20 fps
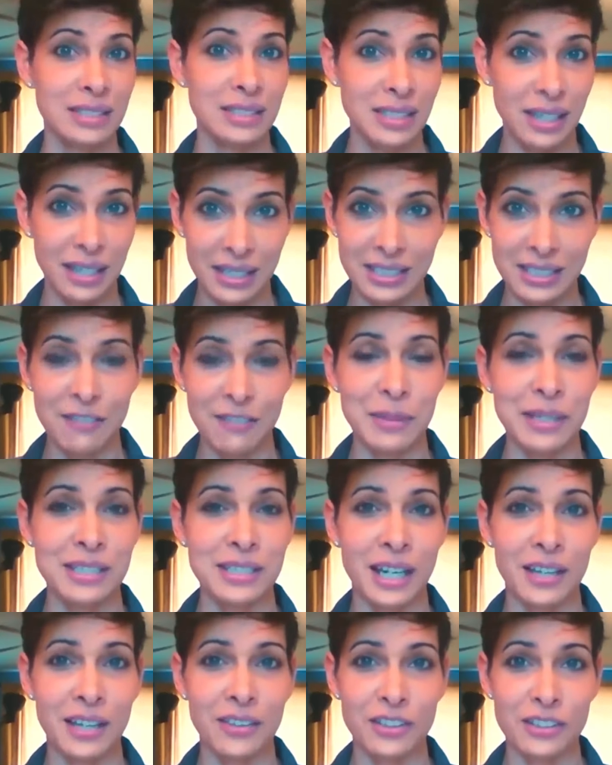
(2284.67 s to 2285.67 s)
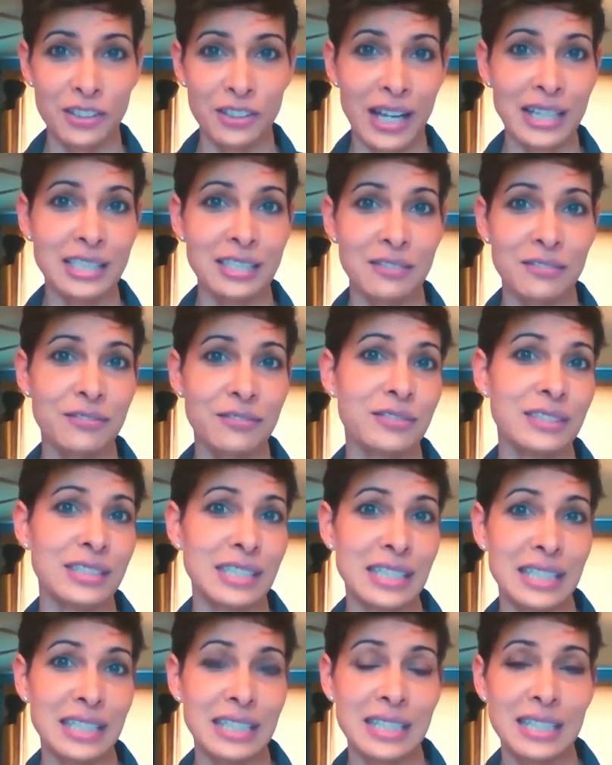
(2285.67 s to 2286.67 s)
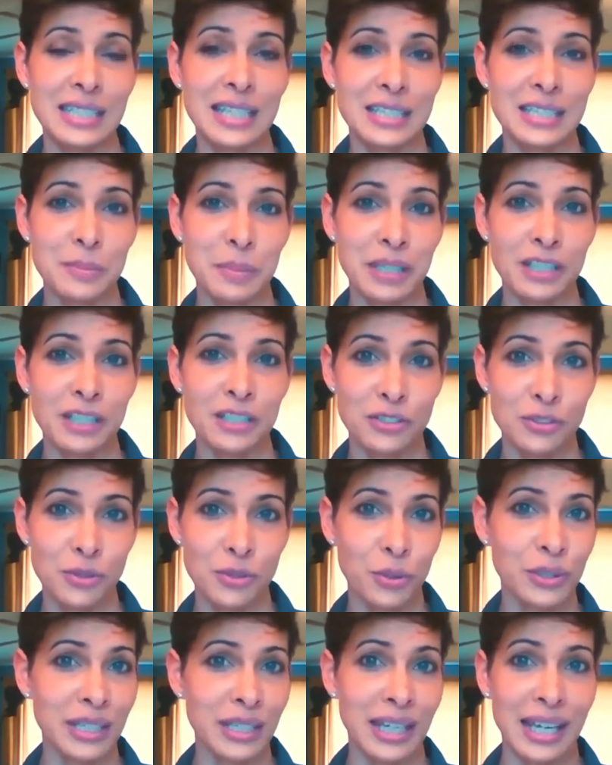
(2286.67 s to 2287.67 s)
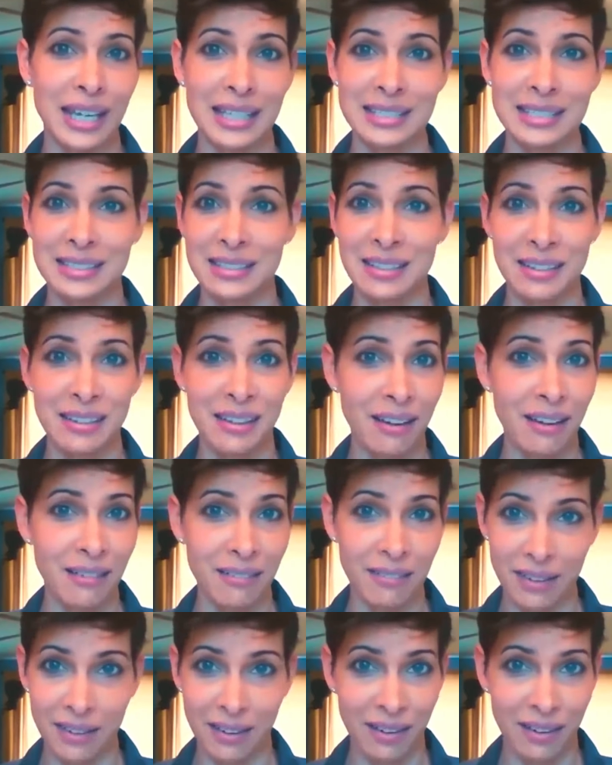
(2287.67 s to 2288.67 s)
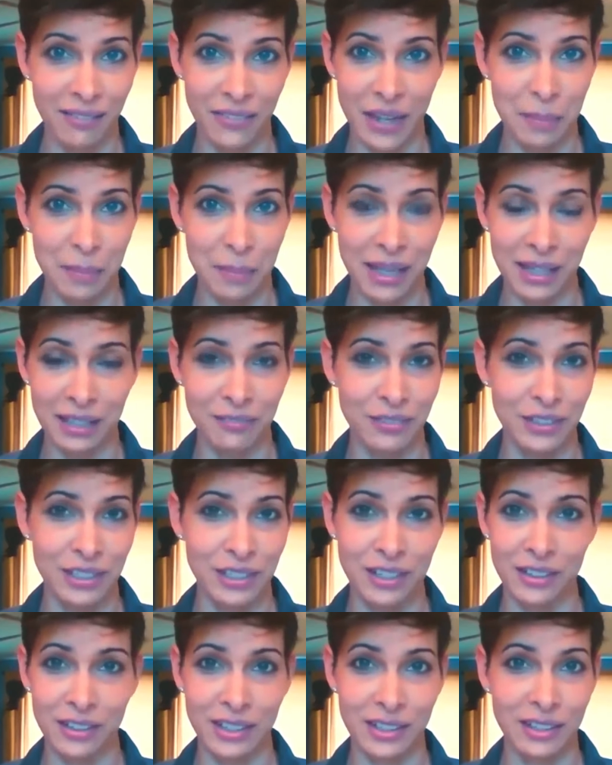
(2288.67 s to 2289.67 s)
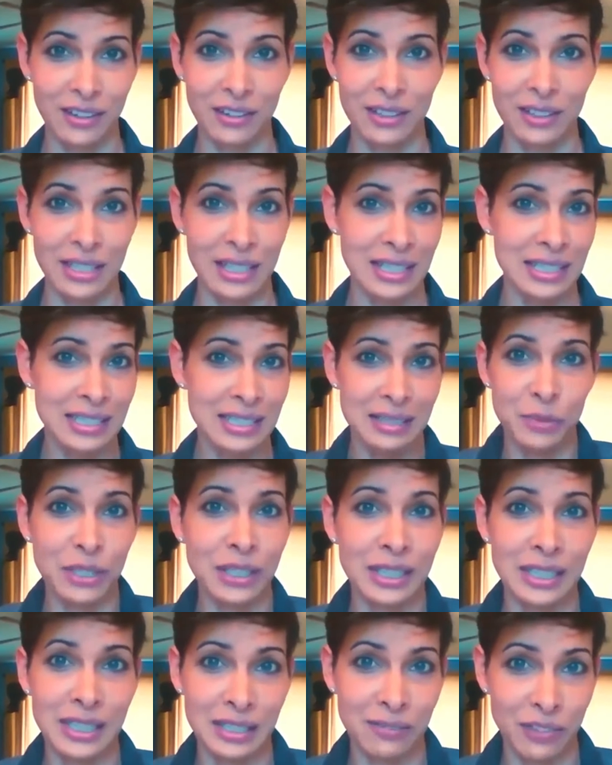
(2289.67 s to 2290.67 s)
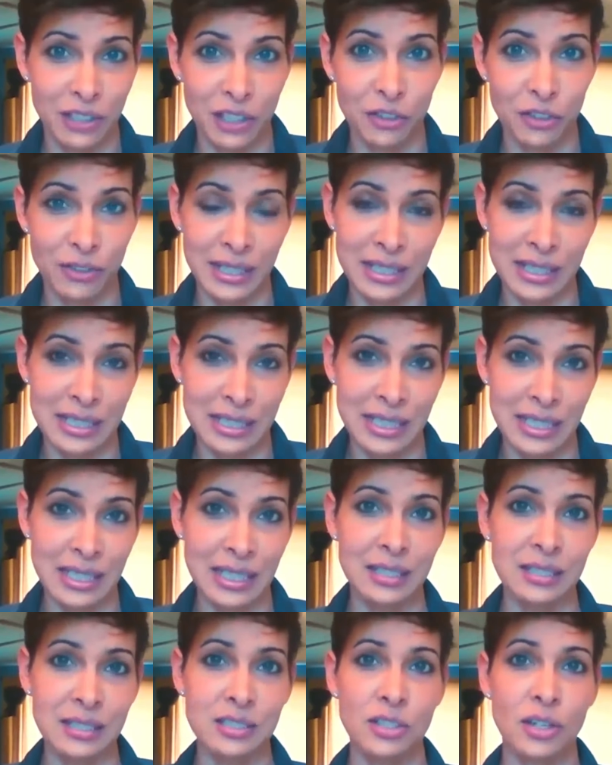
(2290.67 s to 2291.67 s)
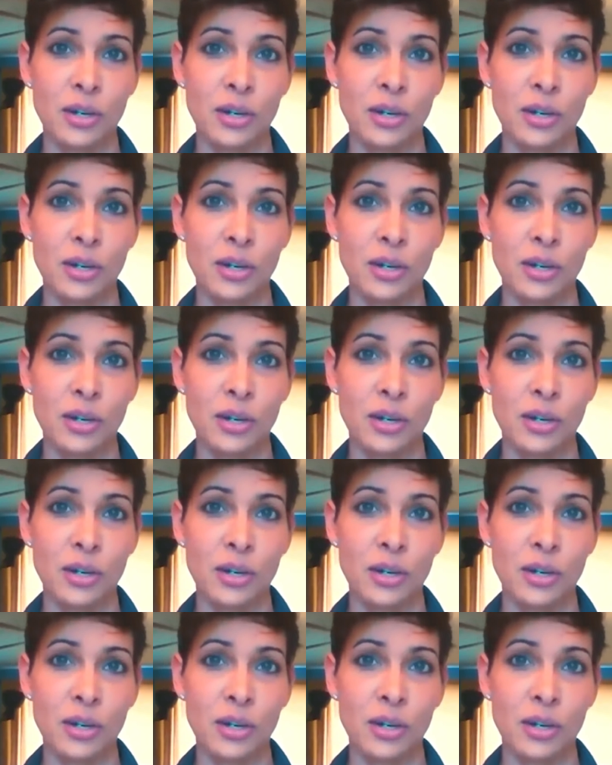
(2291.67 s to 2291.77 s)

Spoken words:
studies done, there's lots of tea that's being sold that has none of that polyphenol in there. It isn't really even green tea.